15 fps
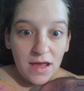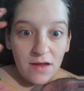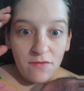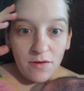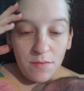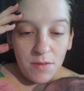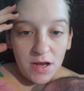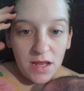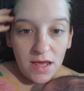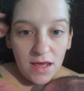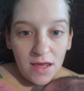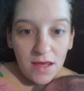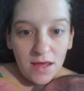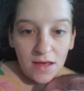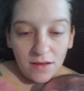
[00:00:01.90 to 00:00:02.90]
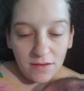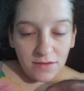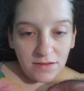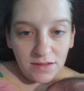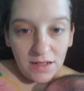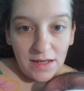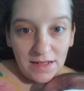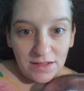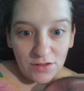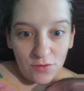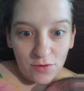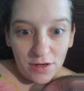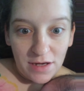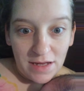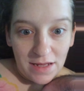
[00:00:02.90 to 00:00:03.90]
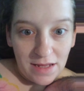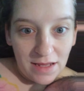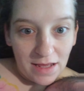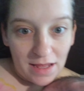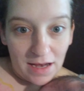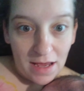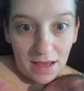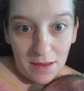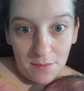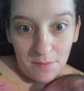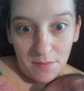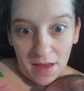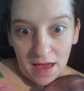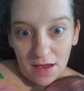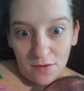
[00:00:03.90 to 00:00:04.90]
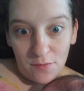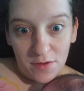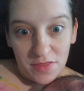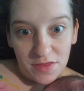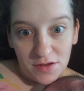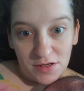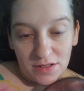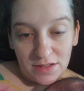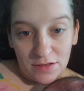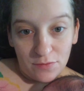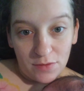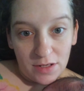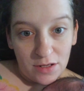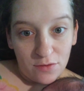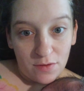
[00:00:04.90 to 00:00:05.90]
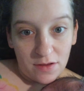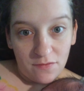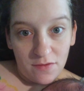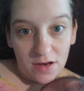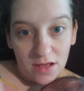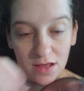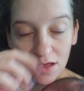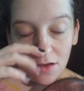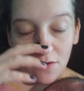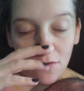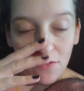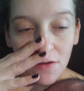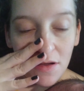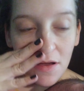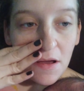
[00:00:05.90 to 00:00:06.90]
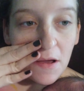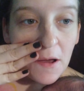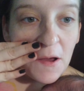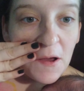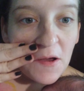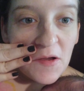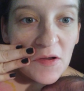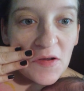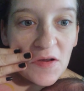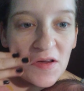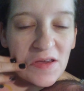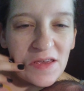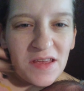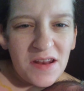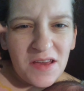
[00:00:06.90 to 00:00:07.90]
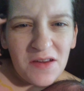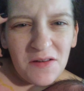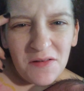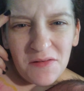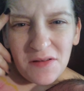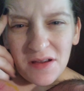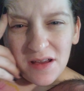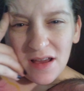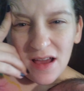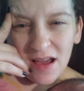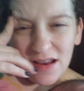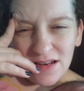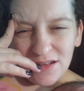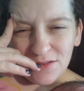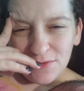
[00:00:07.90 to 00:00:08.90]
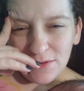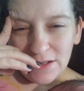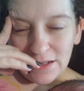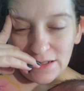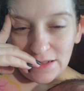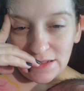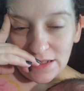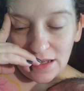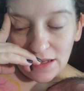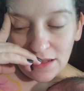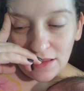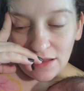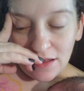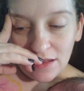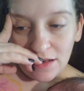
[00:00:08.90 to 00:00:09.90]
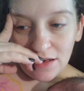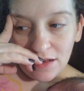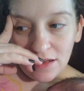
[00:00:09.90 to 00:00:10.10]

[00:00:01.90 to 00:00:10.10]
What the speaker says: everybody, it's Courtney and I am back with just a really quick video. I just wanted to say that